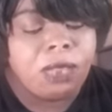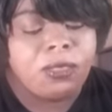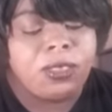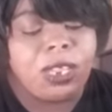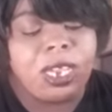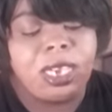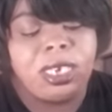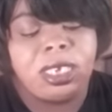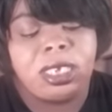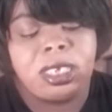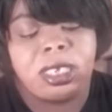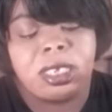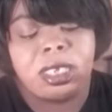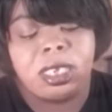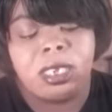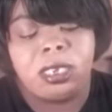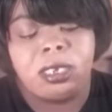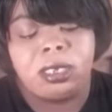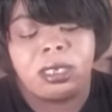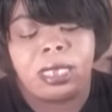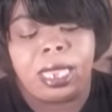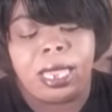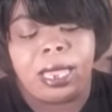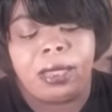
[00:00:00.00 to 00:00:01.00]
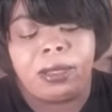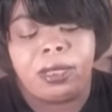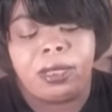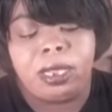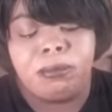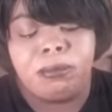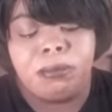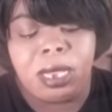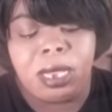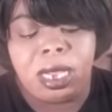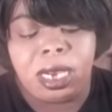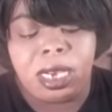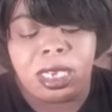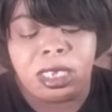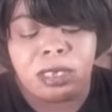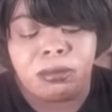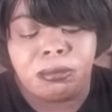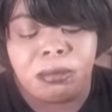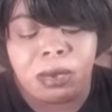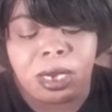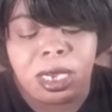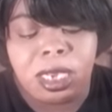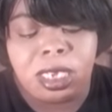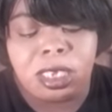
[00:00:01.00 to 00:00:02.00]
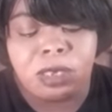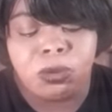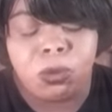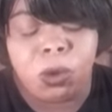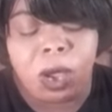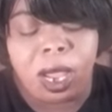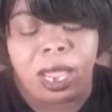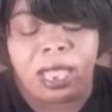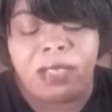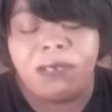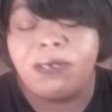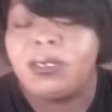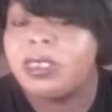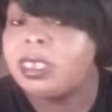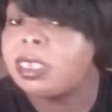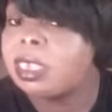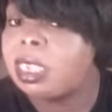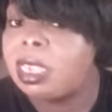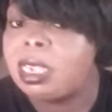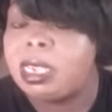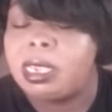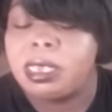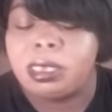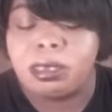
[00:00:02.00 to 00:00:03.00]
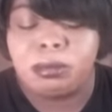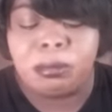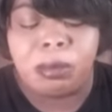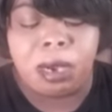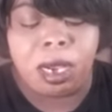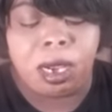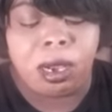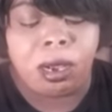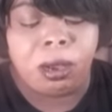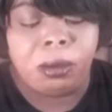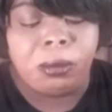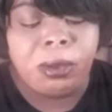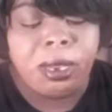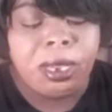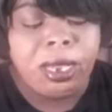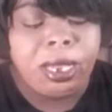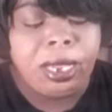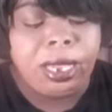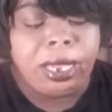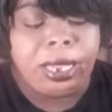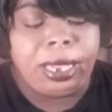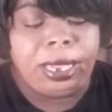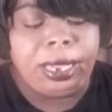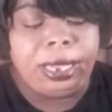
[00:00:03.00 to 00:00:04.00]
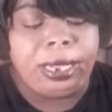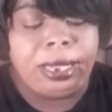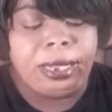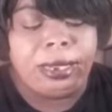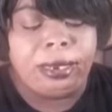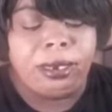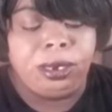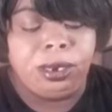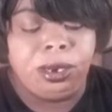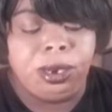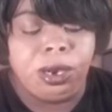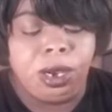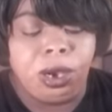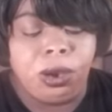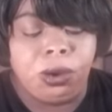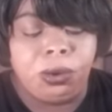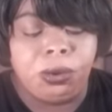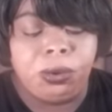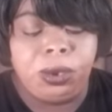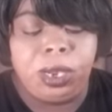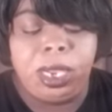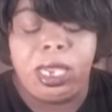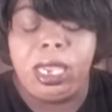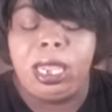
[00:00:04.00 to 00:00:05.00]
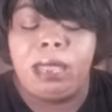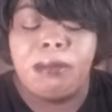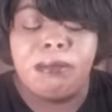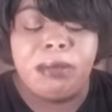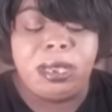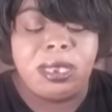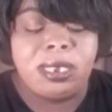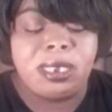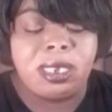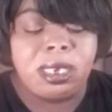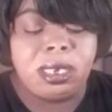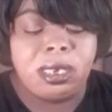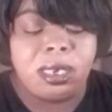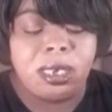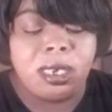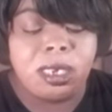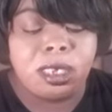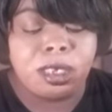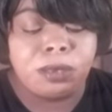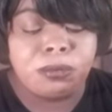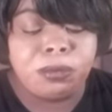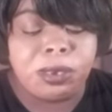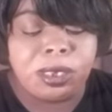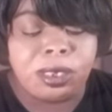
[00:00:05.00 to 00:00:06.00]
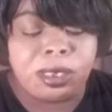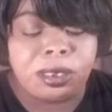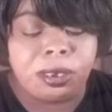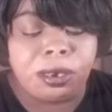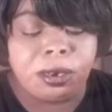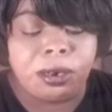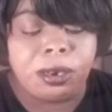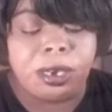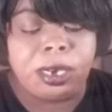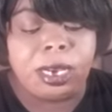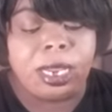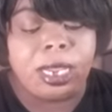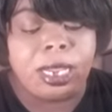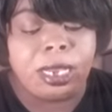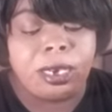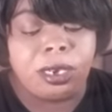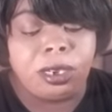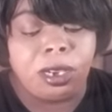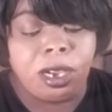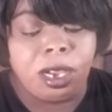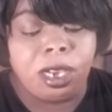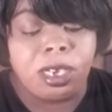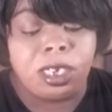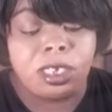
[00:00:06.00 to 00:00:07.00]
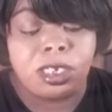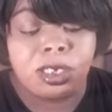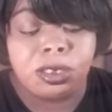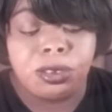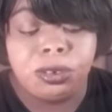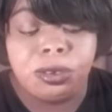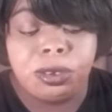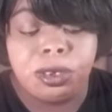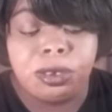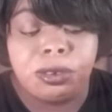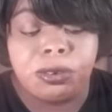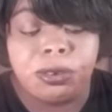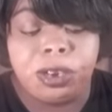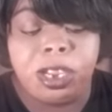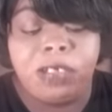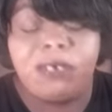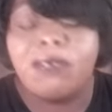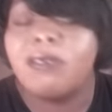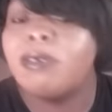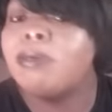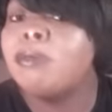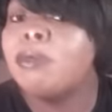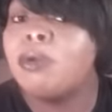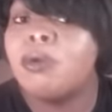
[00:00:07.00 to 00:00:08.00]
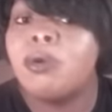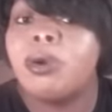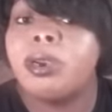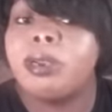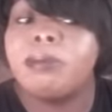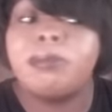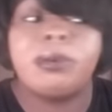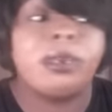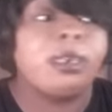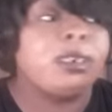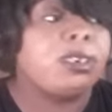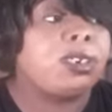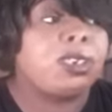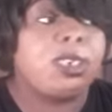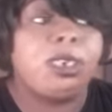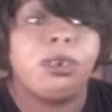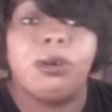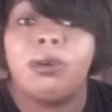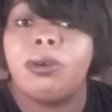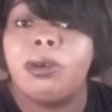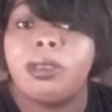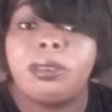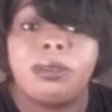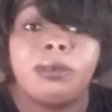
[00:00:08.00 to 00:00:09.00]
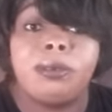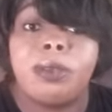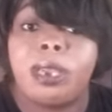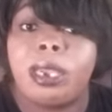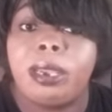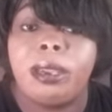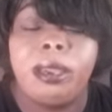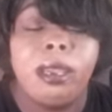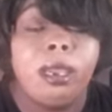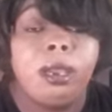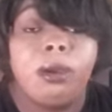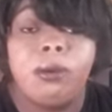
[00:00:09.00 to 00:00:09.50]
They discussed how he met his his wife, his kid's mom, and, you know, he admits he does miss her, and Hannah understood grief and mourning because she going through that